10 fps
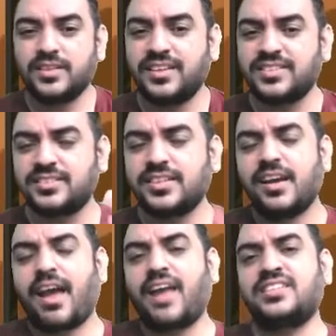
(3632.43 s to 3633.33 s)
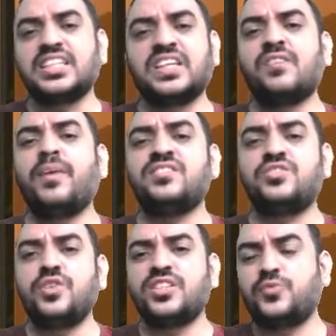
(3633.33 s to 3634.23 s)
This answer given by
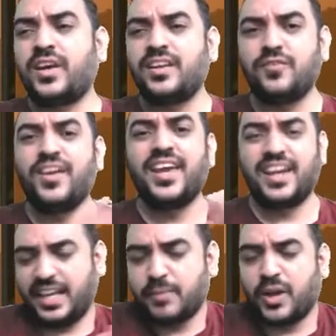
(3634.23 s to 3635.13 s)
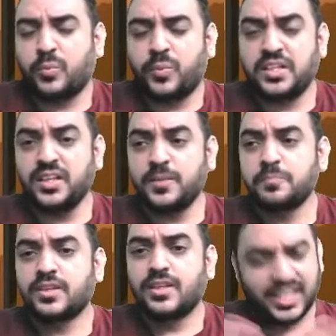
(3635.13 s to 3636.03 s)
institute is very vague in my opinion.
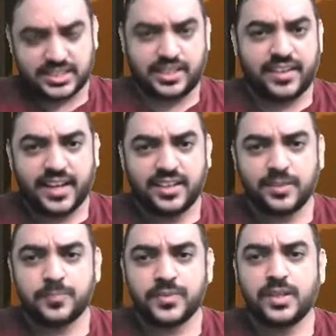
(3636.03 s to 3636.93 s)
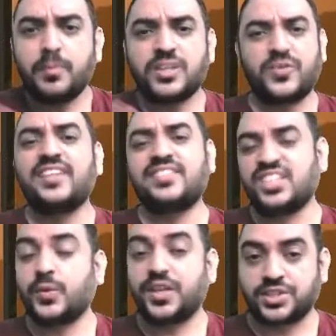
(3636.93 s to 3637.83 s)
It's correct, but it's very
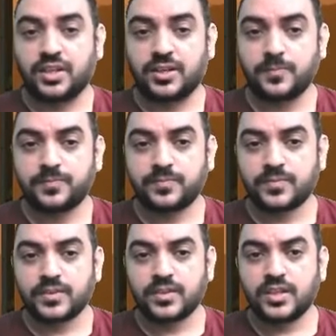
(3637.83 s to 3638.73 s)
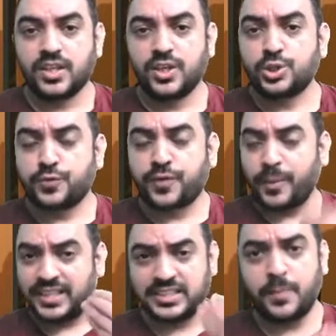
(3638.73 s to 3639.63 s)
situational. So from
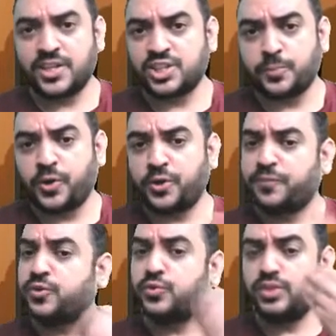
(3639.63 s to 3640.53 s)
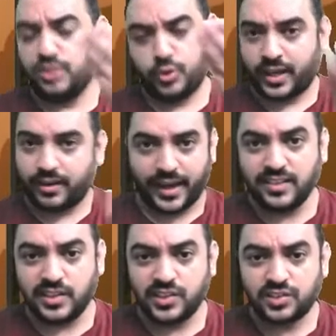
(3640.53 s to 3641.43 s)
examination point of view, you can
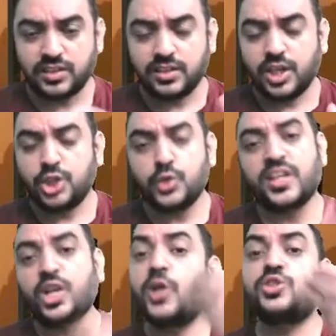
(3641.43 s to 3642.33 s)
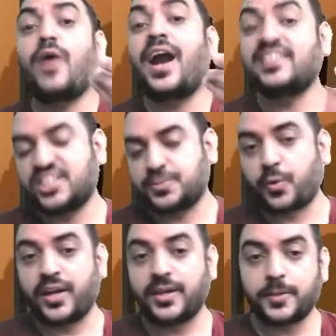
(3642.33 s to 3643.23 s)
write this. You can also add this
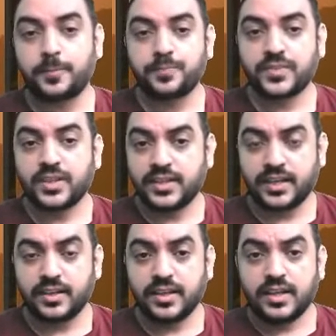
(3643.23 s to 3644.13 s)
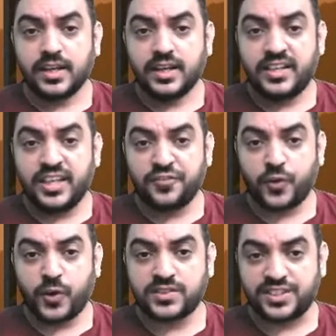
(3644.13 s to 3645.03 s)
point that
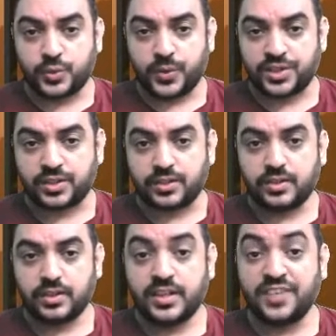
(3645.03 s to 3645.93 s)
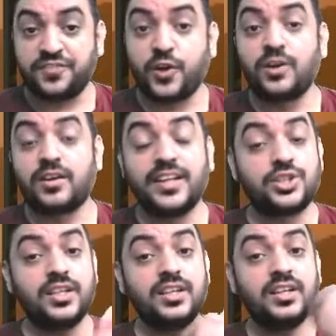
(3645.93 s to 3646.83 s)
default situation, default
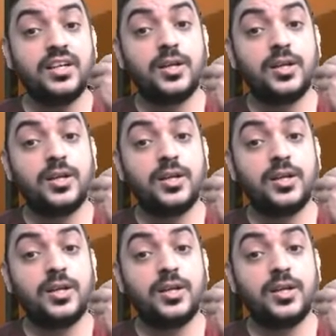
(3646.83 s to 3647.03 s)
reaching